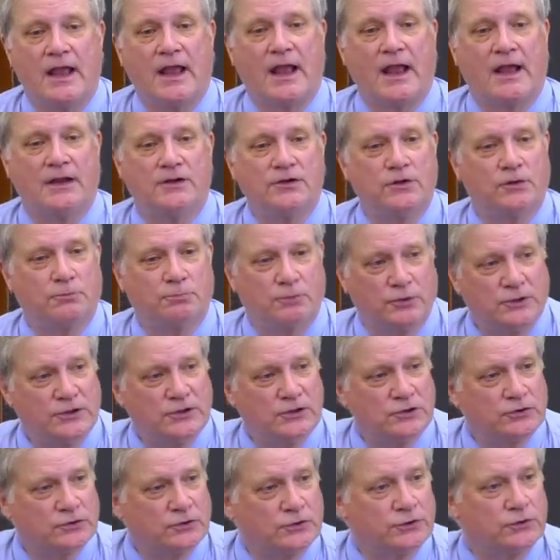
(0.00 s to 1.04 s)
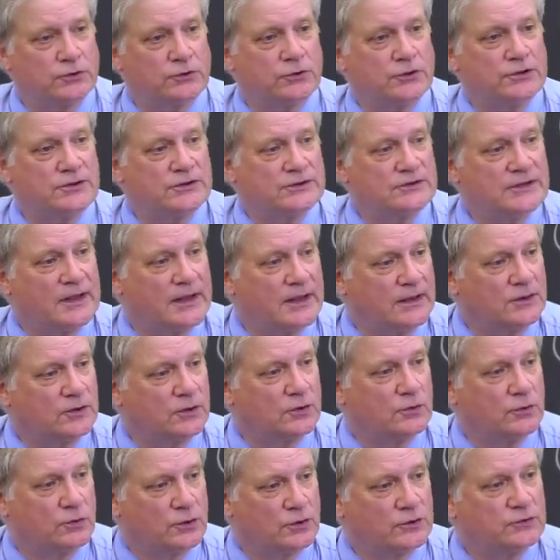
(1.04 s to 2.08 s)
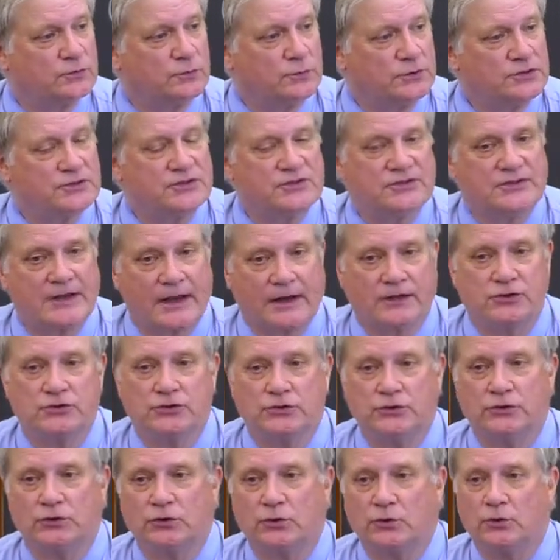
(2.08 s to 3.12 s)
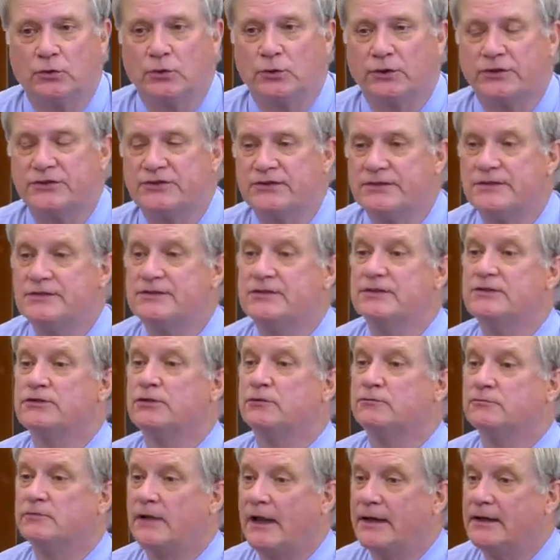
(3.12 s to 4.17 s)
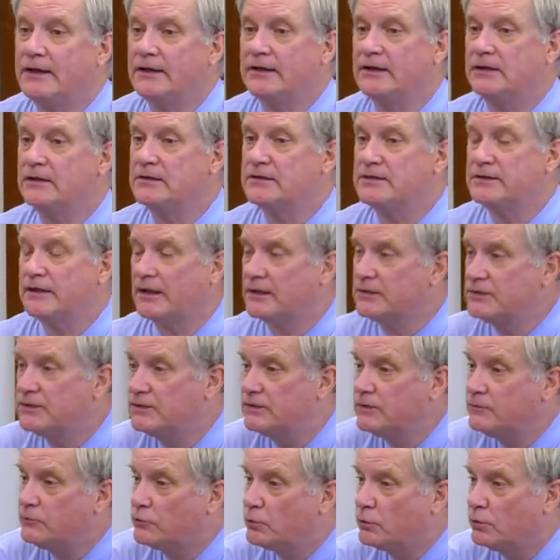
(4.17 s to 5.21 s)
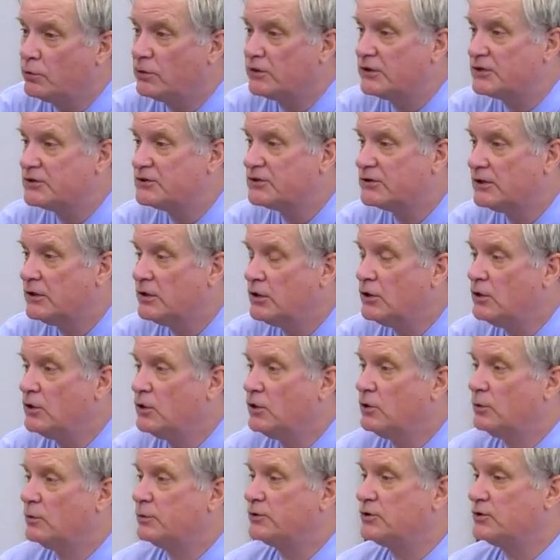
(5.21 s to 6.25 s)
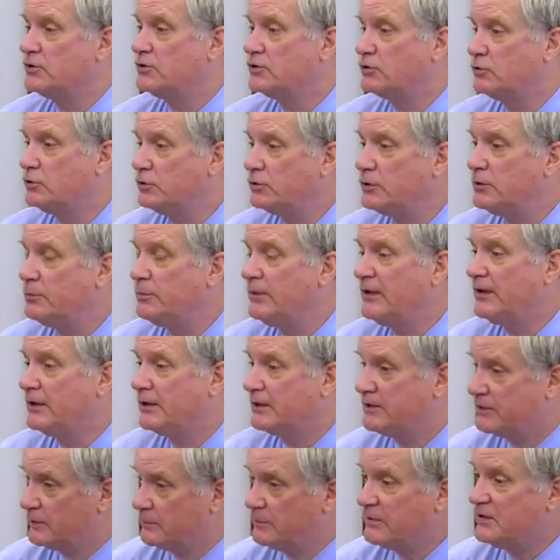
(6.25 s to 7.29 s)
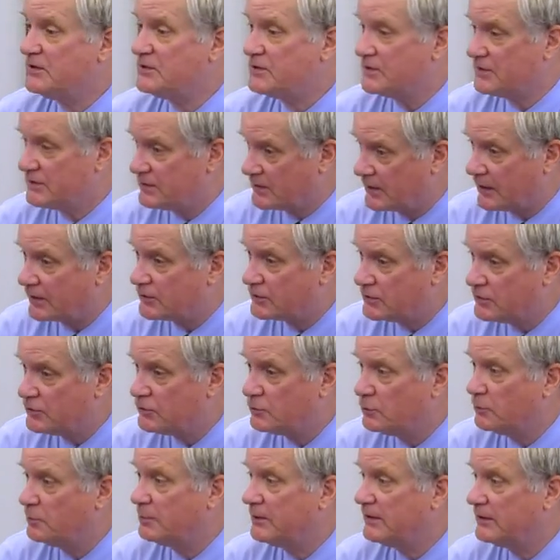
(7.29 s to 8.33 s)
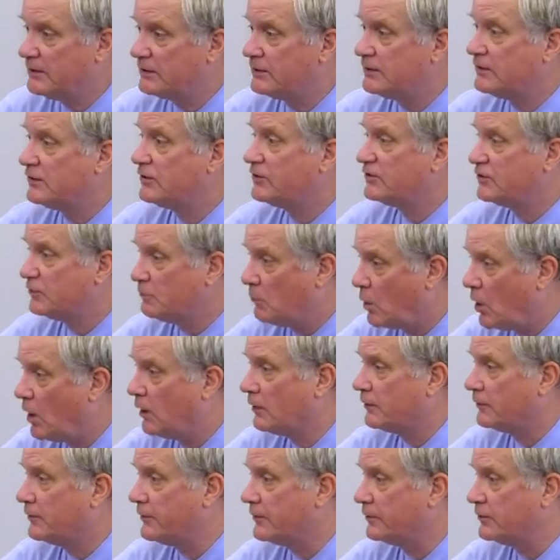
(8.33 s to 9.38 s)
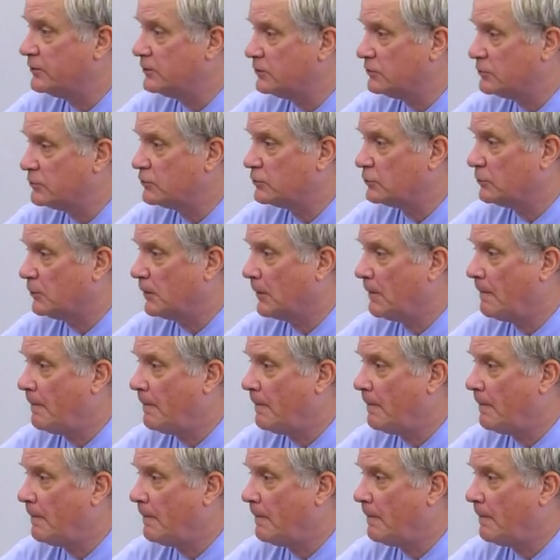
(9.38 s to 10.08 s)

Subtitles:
and you're pretty sure you're going to take the course, we'll section the course. This is a writing intensive course, which is good because it means the sections will be a little smaller than usual.